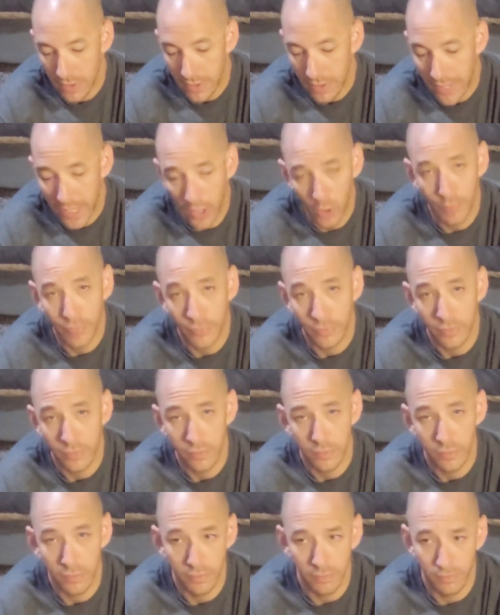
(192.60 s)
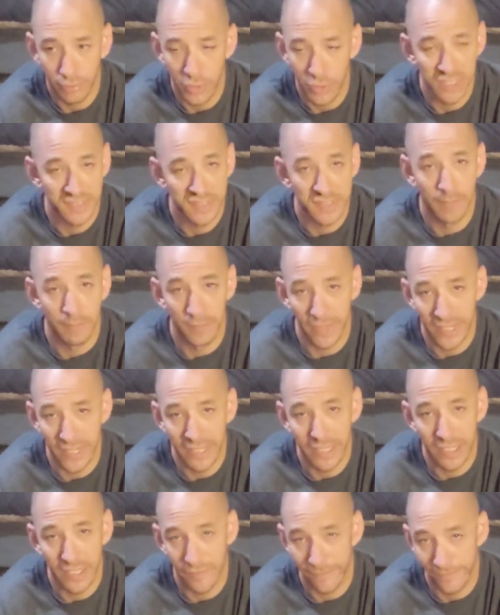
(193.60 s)
help plus up
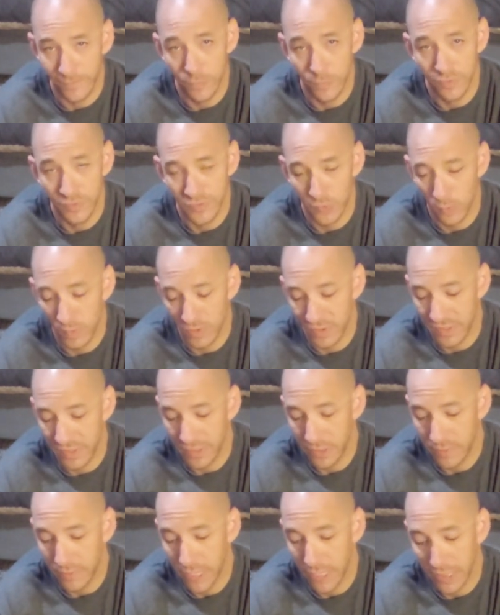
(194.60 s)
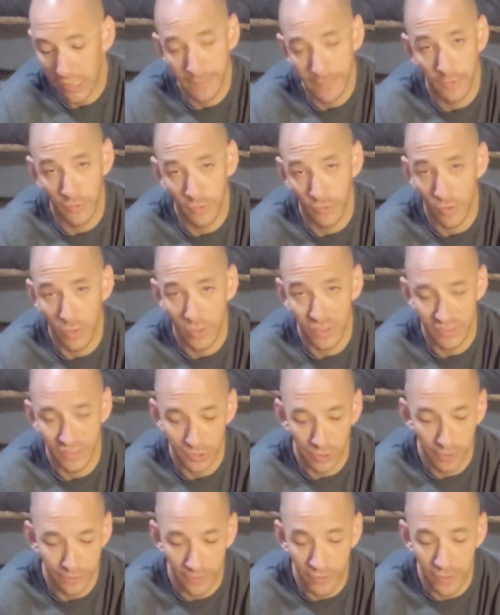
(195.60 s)
any kind of food source that you might come across.
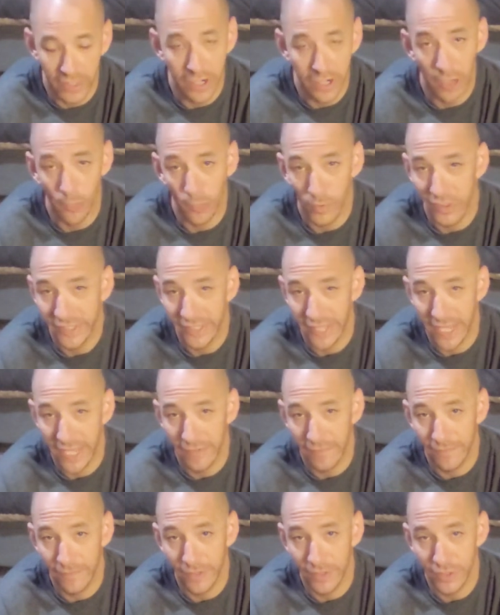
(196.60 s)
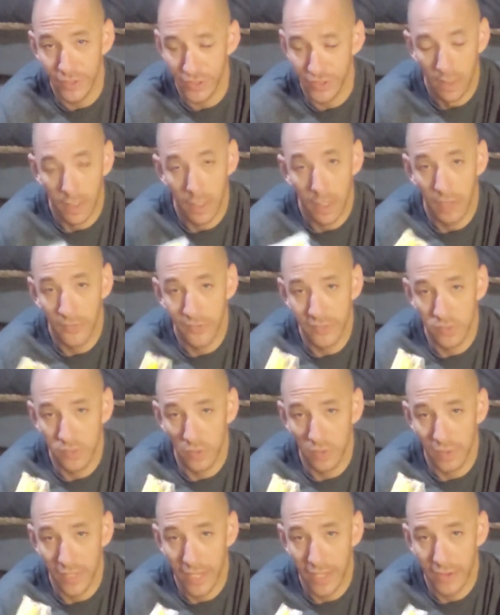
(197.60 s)
If you're in an area where you can fish, this
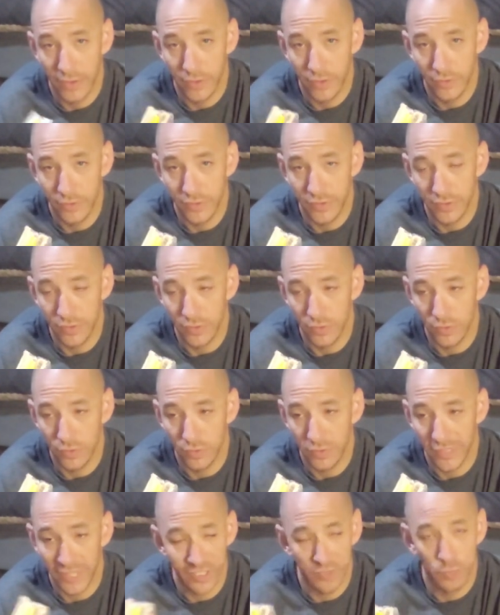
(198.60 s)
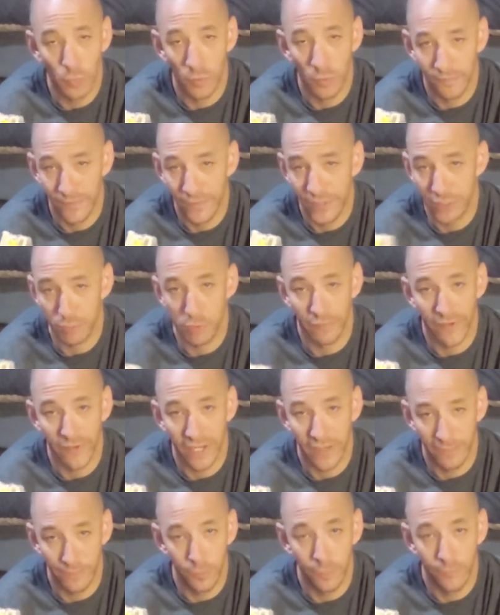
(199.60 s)
will allow you to catch more fish,
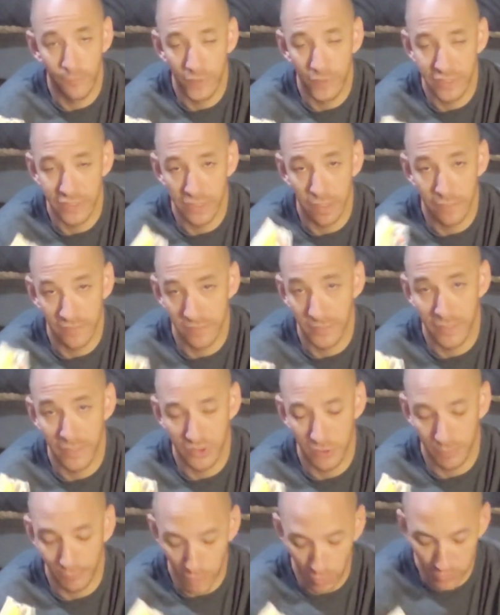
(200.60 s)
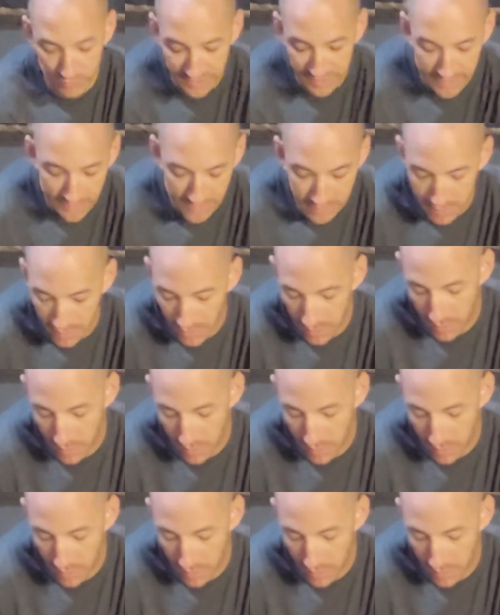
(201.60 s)
provide food for yourself, some extra protein.